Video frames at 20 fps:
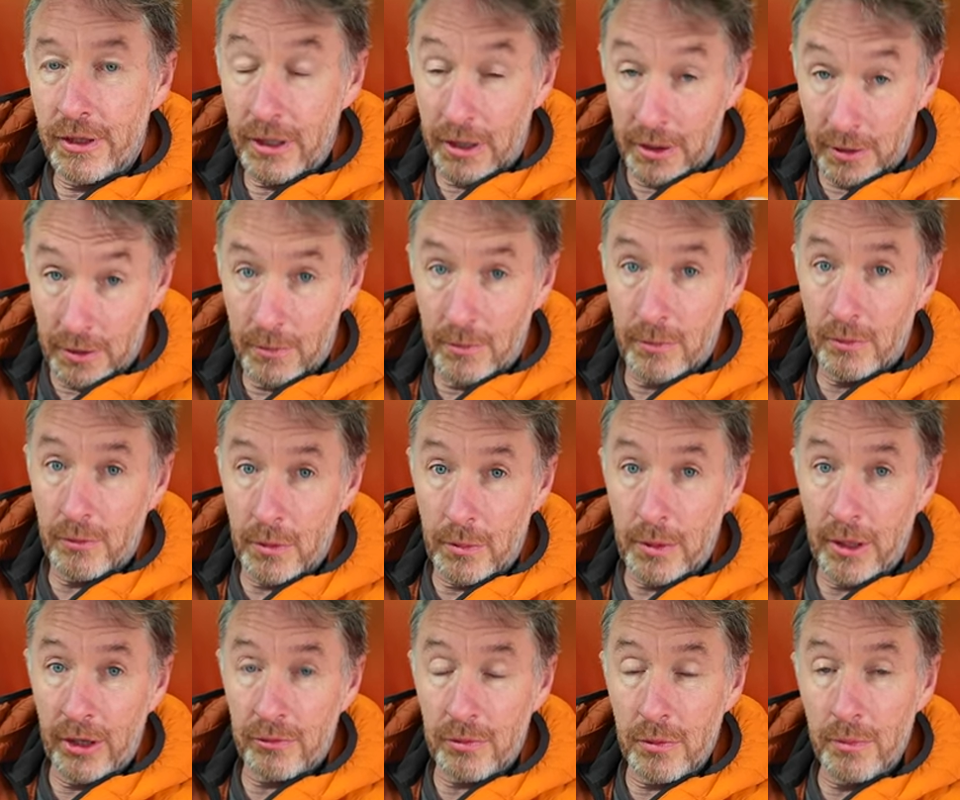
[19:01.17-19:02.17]
a
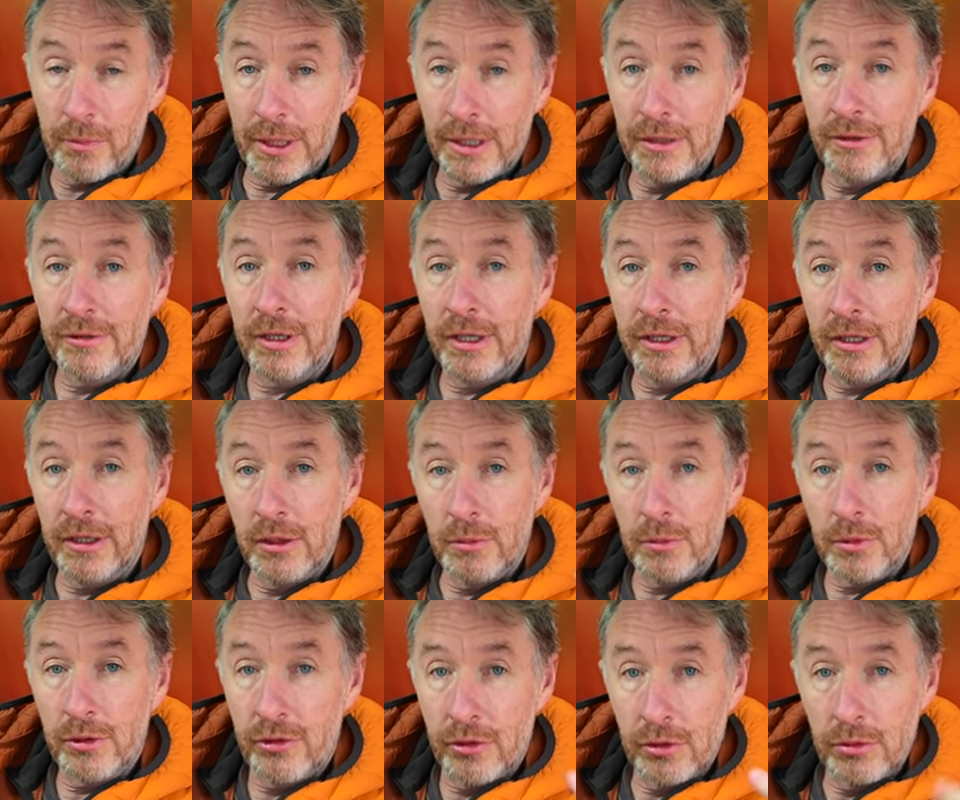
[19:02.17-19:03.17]
replacement belt, and then
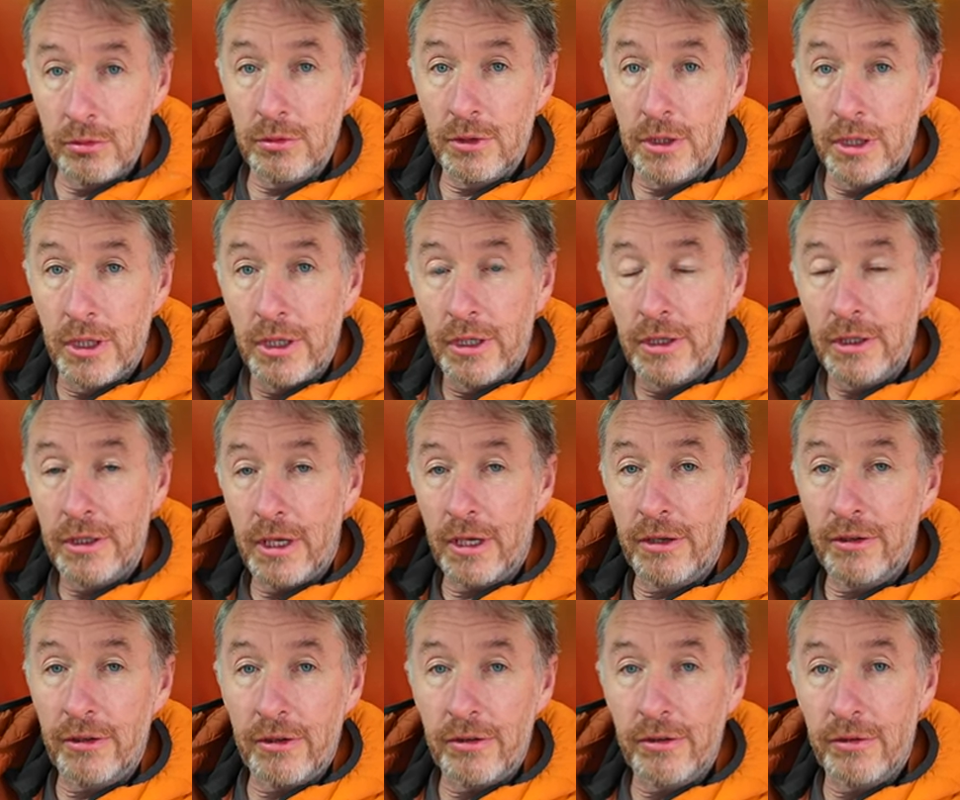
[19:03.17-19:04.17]
number two,
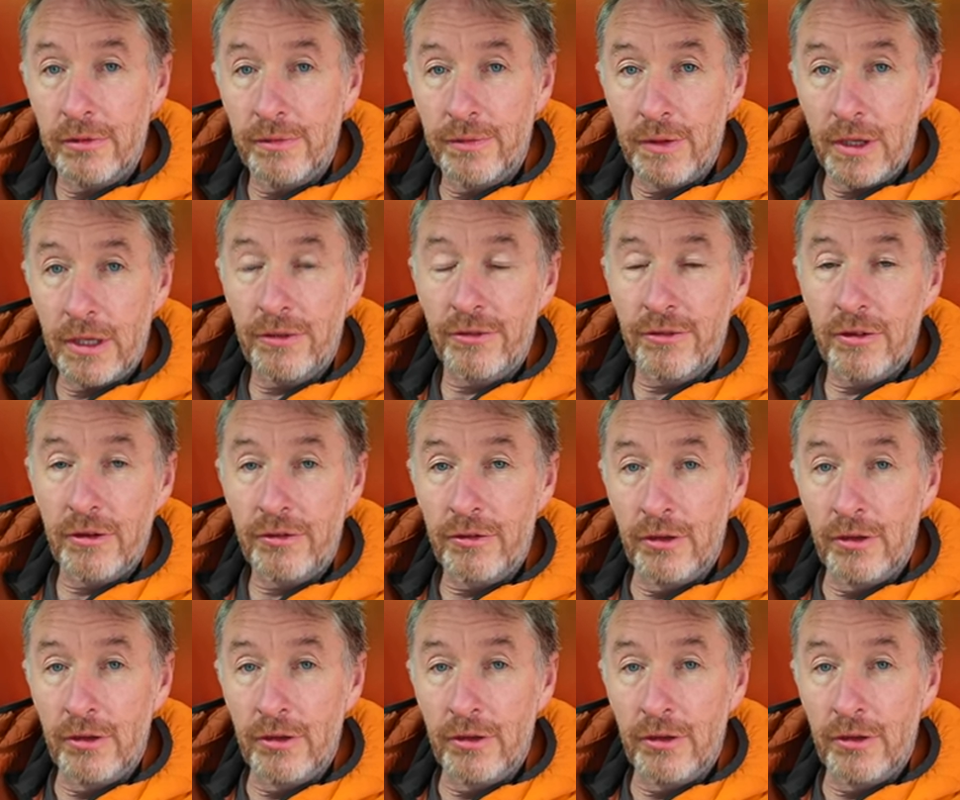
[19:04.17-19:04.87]
get it fixed.